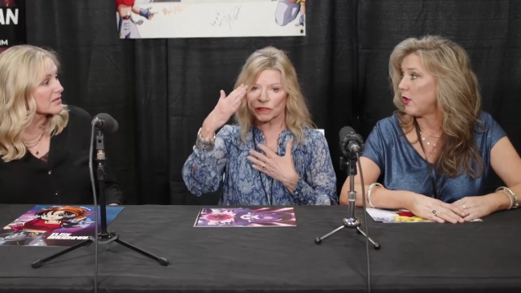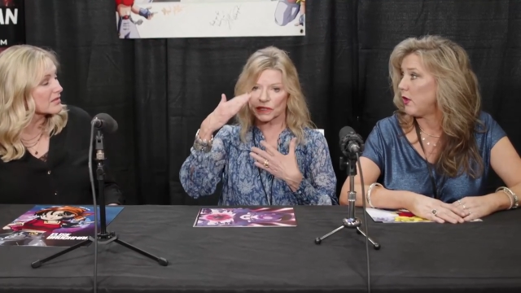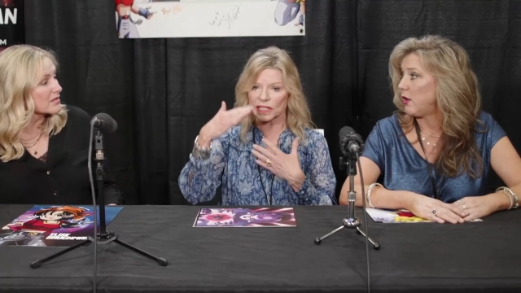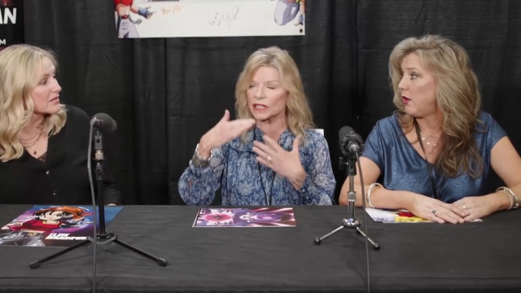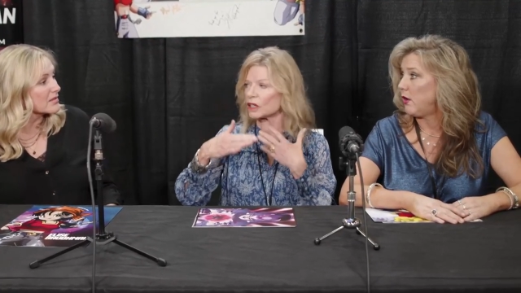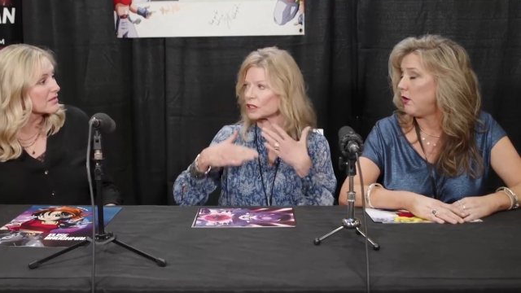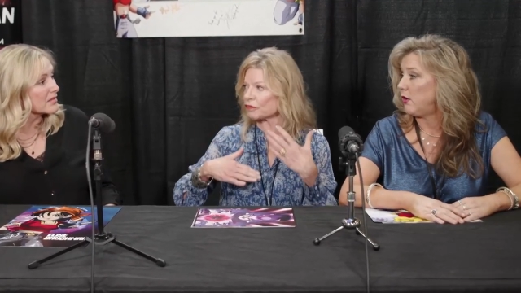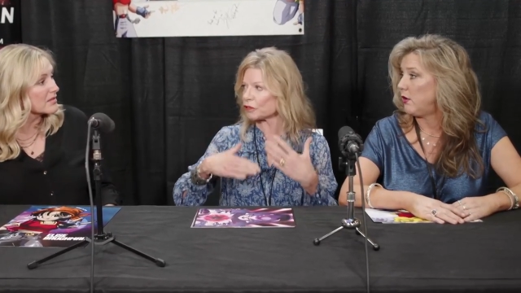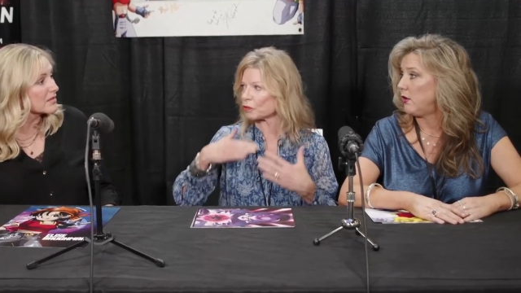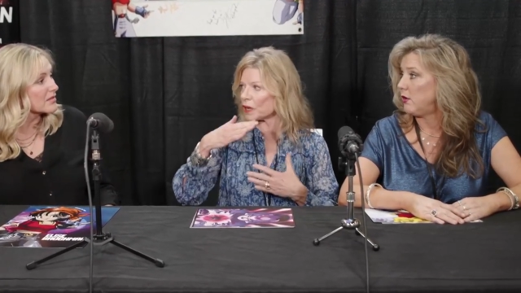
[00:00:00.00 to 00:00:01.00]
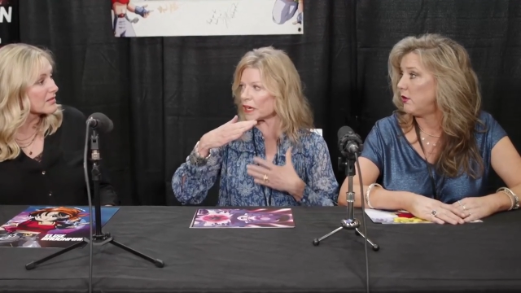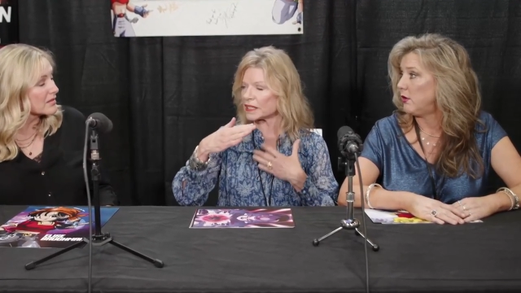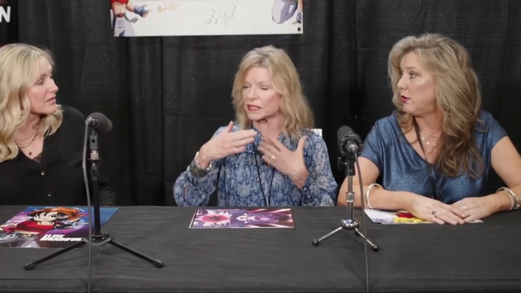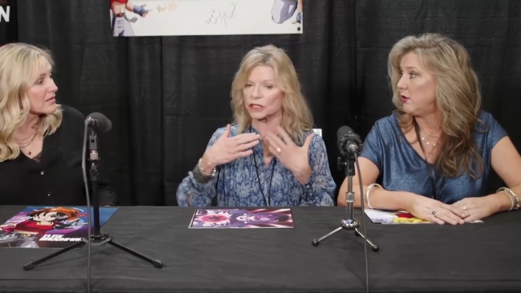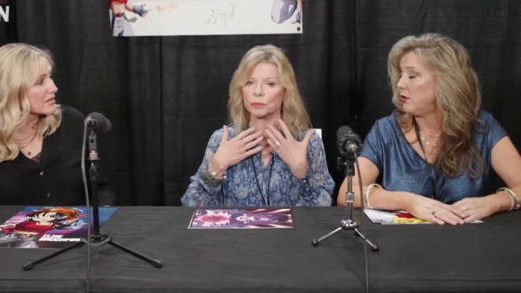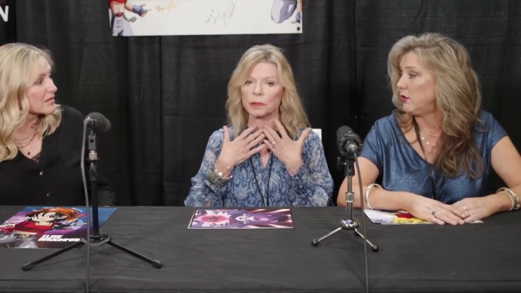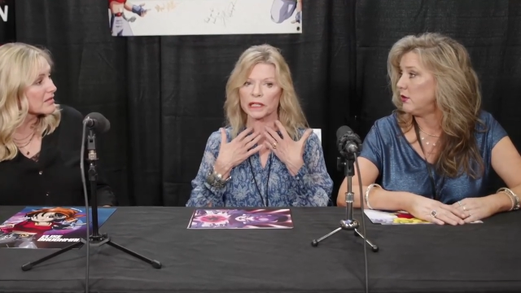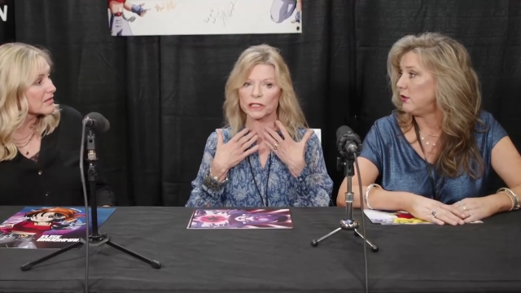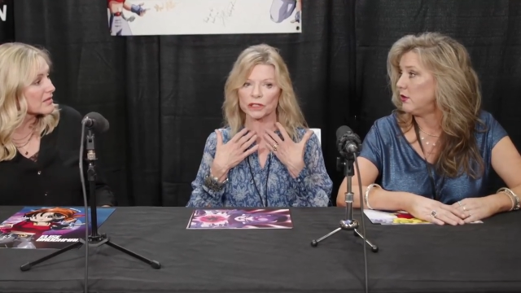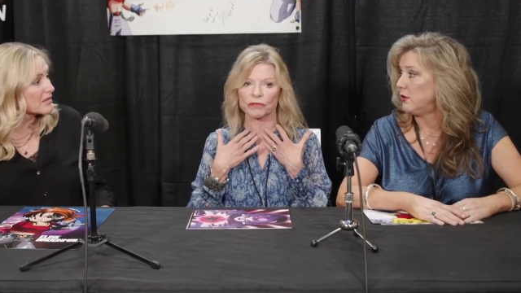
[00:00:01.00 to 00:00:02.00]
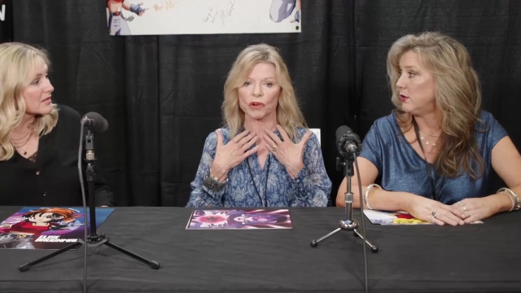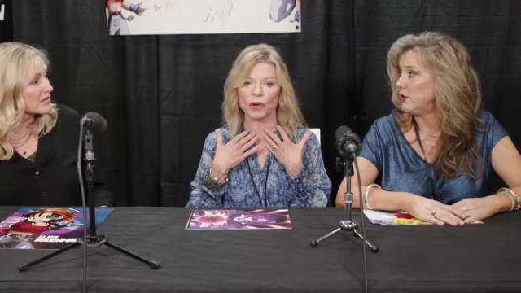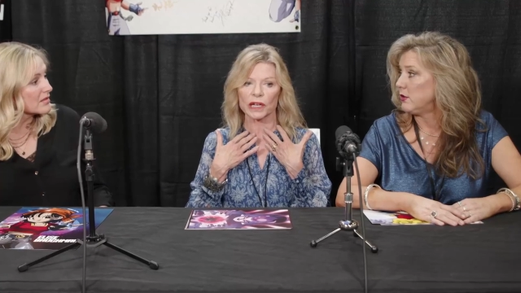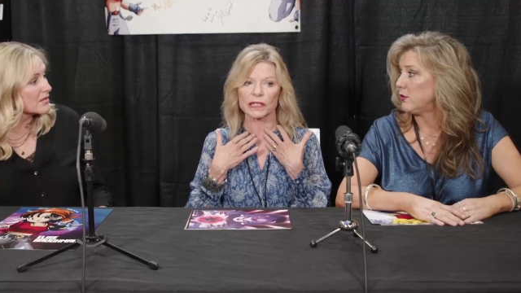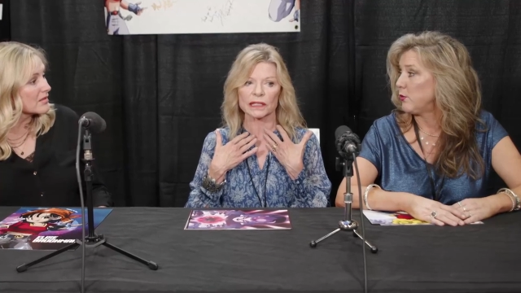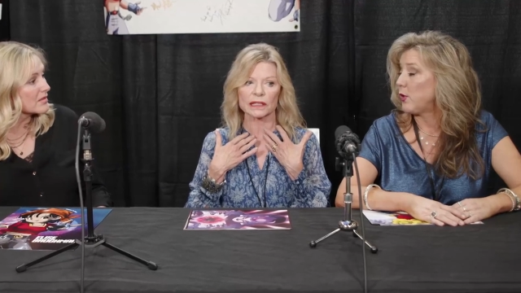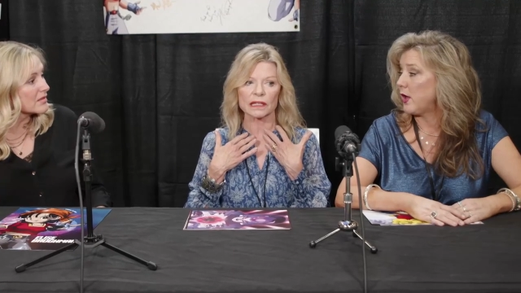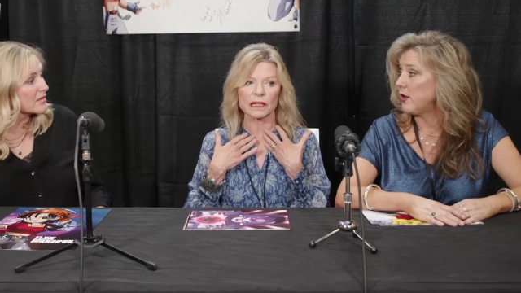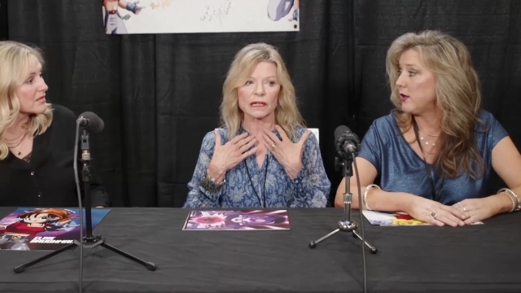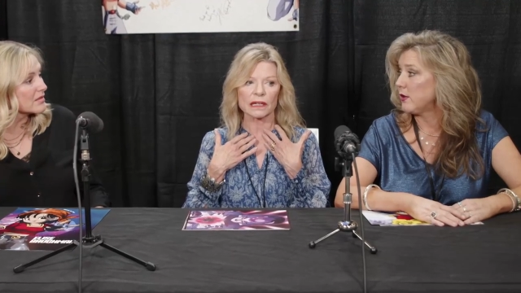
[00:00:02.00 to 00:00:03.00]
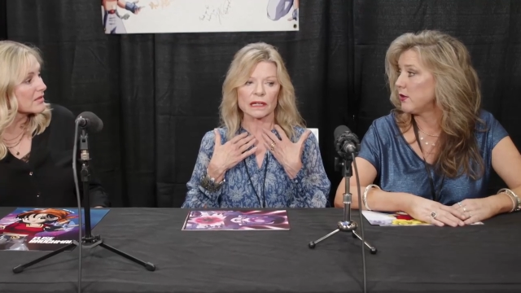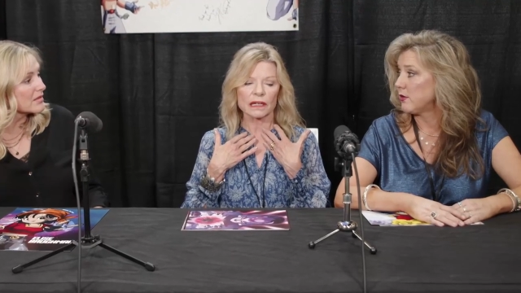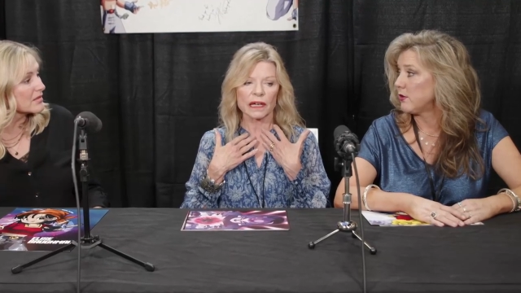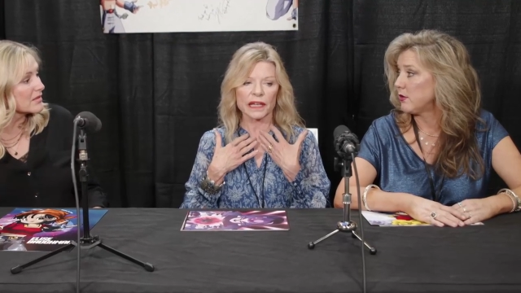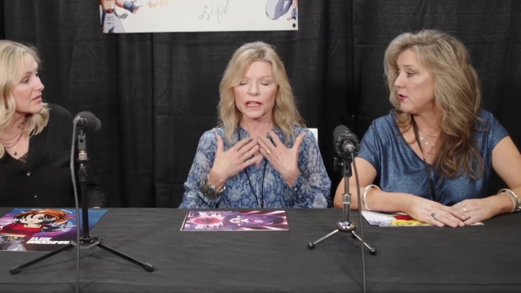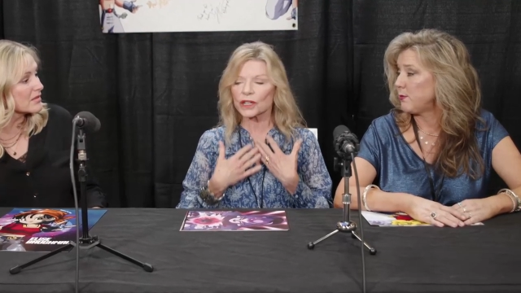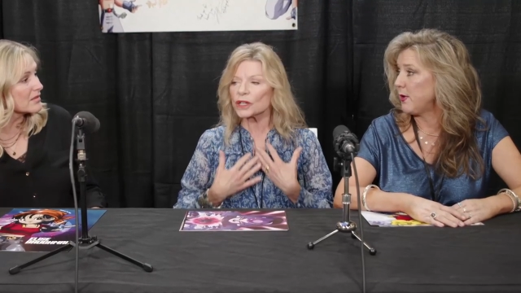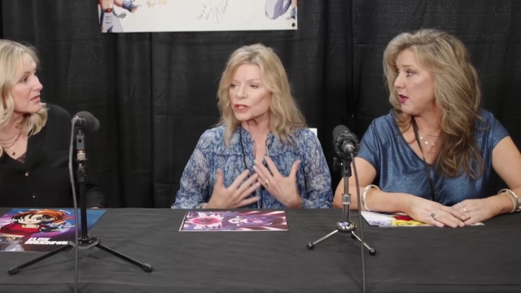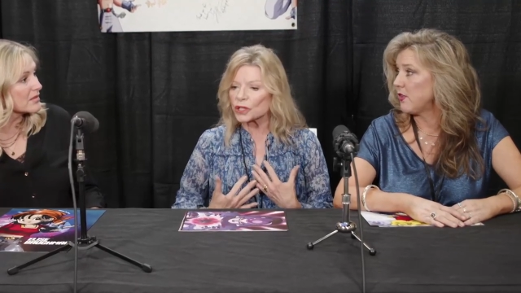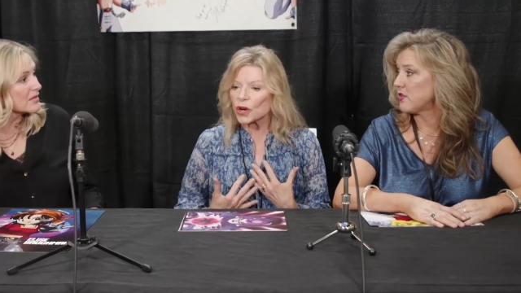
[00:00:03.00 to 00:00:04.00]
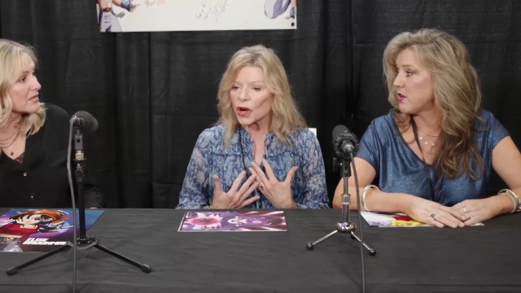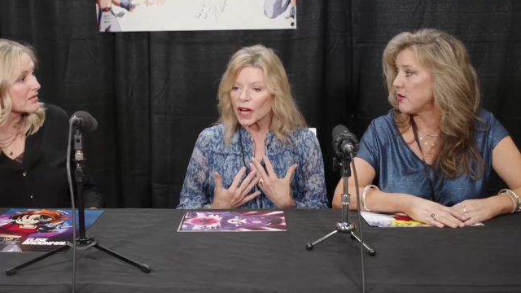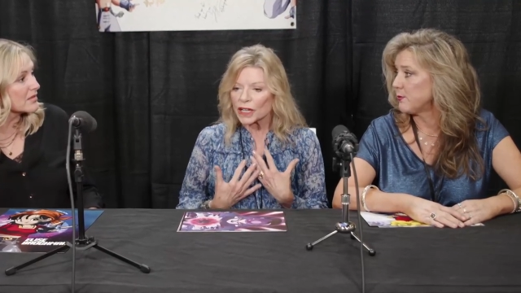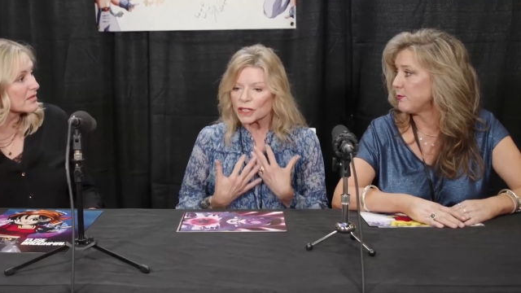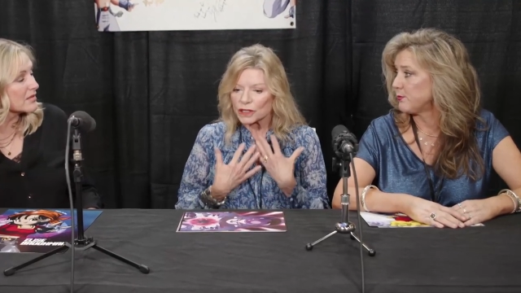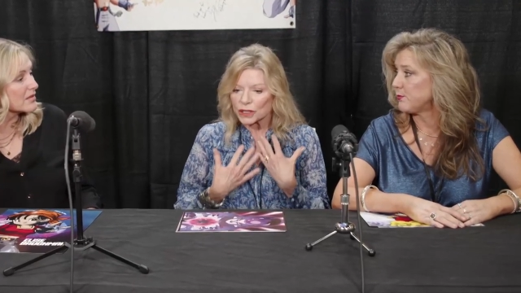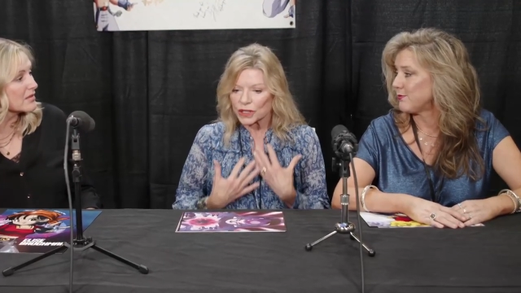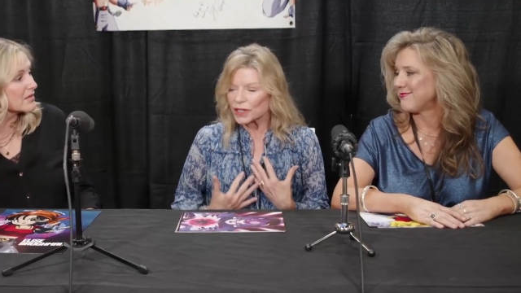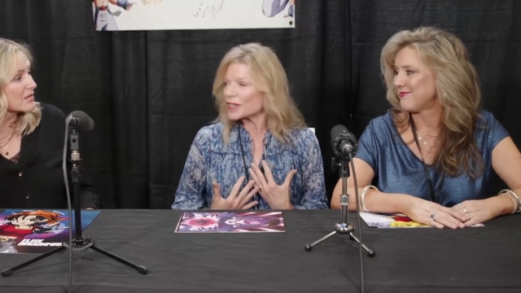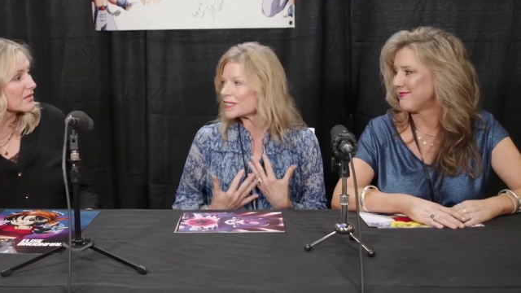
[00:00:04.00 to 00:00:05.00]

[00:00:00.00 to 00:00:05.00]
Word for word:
Speaker 1: you sing all different ways. You place your voice. Right. And of course, you know how to use your